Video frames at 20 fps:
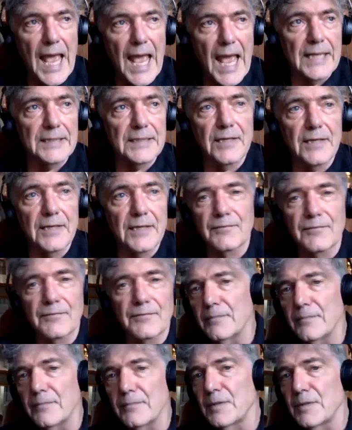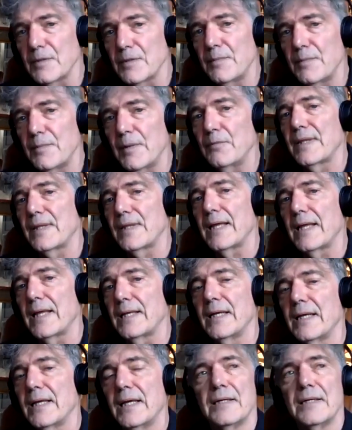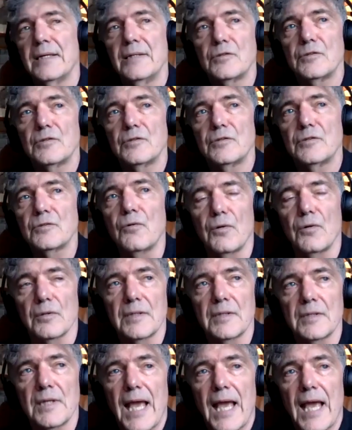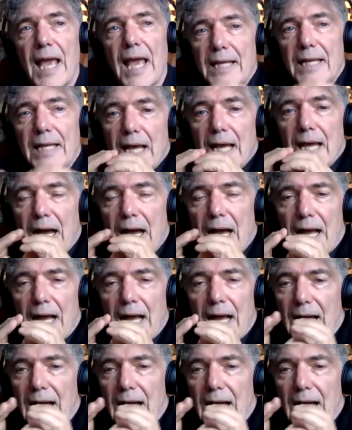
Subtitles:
And if they come to me with that salt, and